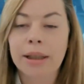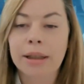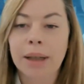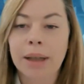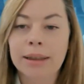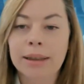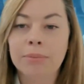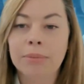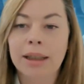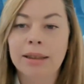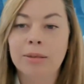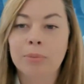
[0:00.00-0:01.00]
that
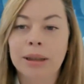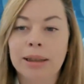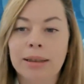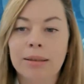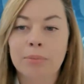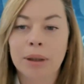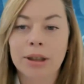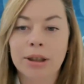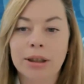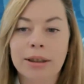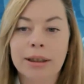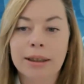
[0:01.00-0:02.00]
maximize
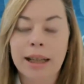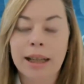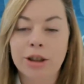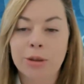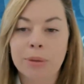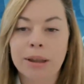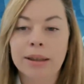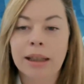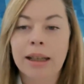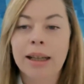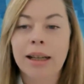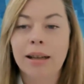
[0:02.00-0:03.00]
participation and engagement
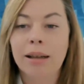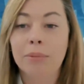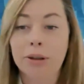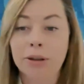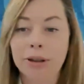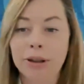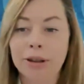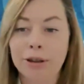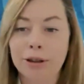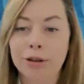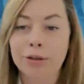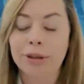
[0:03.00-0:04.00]
among young
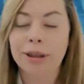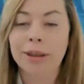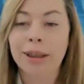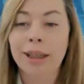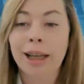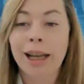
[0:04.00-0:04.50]
children,